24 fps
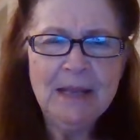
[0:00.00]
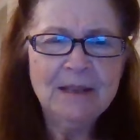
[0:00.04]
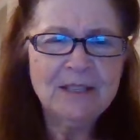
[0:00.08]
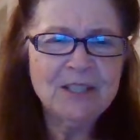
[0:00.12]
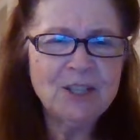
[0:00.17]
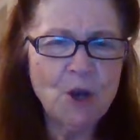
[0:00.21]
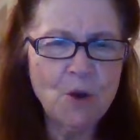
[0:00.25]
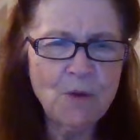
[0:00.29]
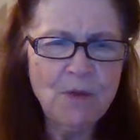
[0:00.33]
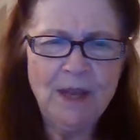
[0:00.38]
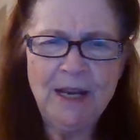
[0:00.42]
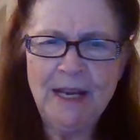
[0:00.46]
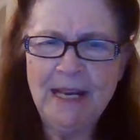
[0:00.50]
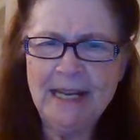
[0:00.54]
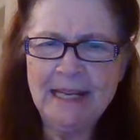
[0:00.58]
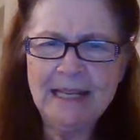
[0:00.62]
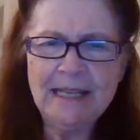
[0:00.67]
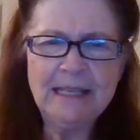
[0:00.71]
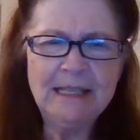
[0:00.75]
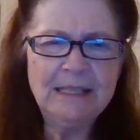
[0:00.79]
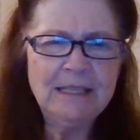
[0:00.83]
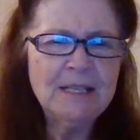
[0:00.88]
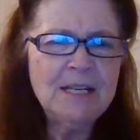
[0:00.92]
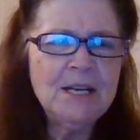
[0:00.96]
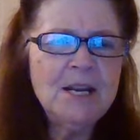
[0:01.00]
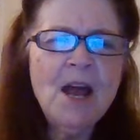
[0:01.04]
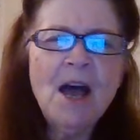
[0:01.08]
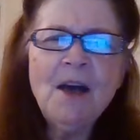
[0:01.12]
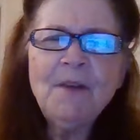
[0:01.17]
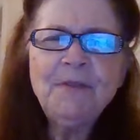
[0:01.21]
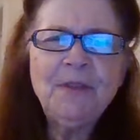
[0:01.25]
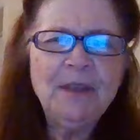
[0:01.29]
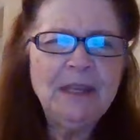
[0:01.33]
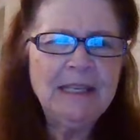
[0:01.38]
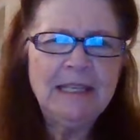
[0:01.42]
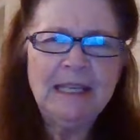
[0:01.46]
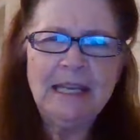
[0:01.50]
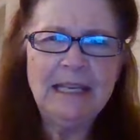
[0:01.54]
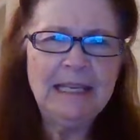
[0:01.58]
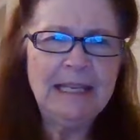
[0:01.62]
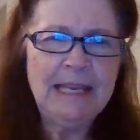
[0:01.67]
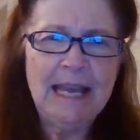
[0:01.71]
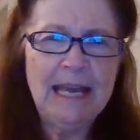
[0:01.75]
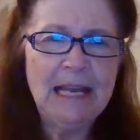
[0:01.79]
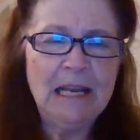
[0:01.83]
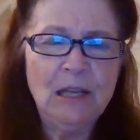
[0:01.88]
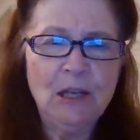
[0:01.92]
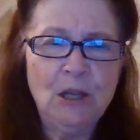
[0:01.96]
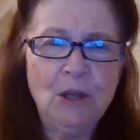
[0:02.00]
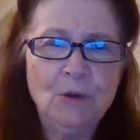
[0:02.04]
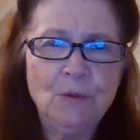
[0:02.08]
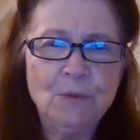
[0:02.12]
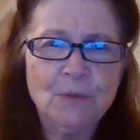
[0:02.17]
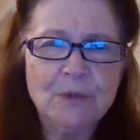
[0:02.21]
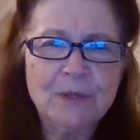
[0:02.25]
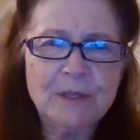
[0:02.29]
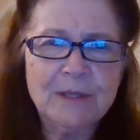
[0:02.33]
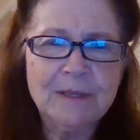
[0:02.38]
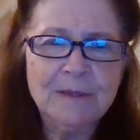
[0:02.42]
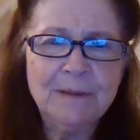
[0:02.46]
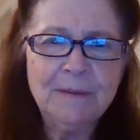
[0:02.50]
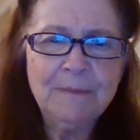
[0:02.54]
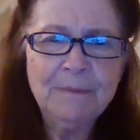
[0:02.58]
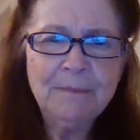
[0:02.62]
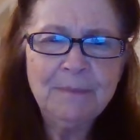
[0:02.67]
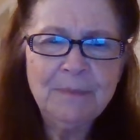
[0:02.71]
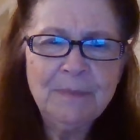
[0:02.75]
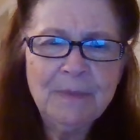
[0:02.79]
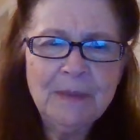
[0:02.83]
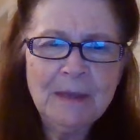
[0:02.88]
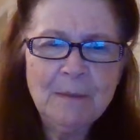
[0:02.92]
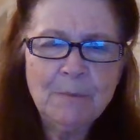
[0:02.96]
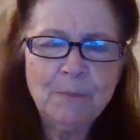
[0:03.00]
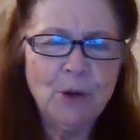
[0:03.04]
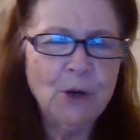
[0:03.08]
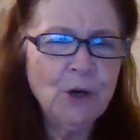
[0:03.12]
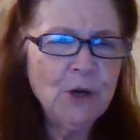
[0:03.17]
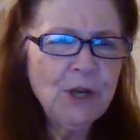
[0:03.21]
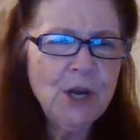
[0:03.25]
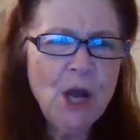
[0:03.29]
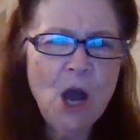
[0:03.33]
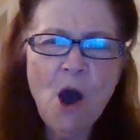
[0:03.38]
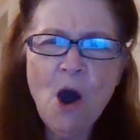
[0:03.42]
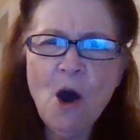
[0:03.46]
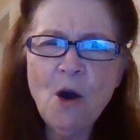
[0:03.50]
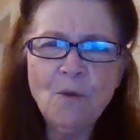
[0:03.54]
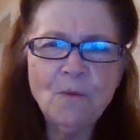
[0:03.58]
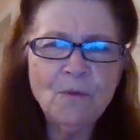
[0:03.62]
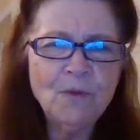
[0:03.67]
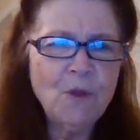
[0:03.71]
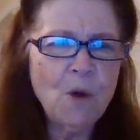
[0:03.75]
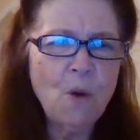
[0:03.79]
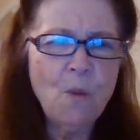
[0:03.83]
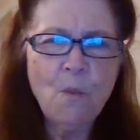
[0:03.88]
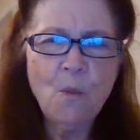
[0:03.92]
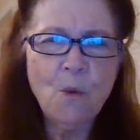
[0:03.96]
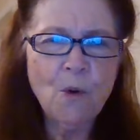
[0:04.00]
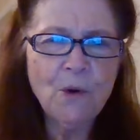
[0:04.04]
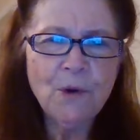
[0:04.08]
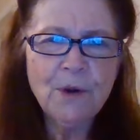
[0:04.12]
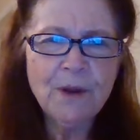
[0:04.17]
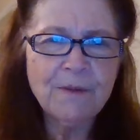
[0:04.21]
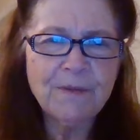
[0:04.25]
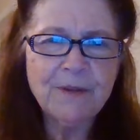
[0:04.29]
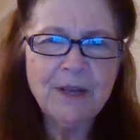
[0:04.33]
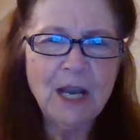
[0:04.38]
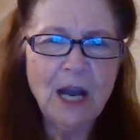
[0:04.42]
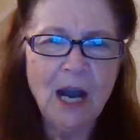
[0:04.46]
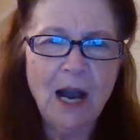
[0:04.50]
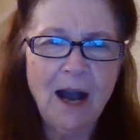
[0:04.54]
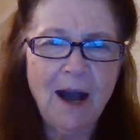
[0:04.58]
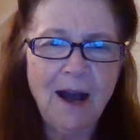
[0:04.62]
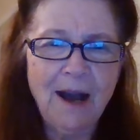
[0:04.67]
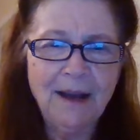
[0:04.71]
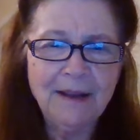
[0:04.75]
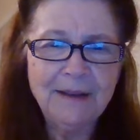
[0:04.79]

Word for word: so that it, nothing can get loose. Put on the word of God.